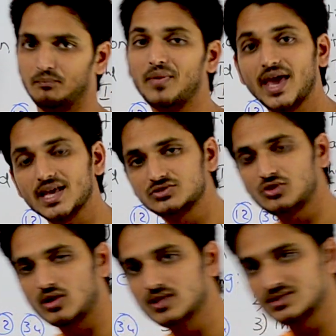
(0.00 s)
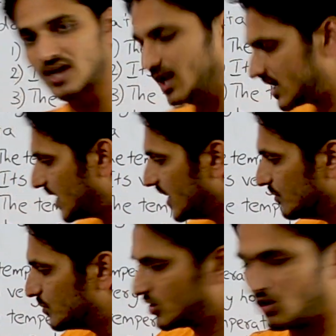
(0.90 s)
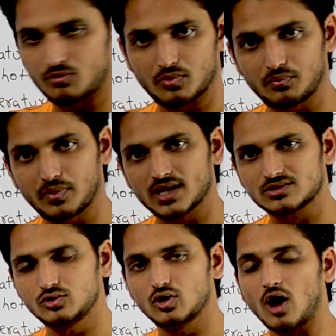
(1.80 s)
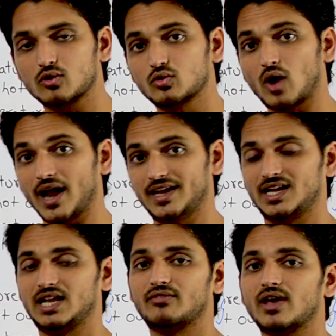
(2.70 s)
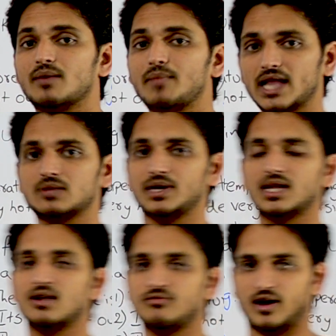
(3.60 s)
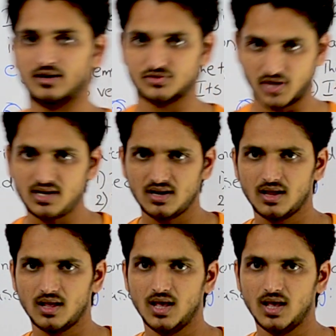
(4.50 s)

Based on this collected input output pairs, you have to identify a mathematical function.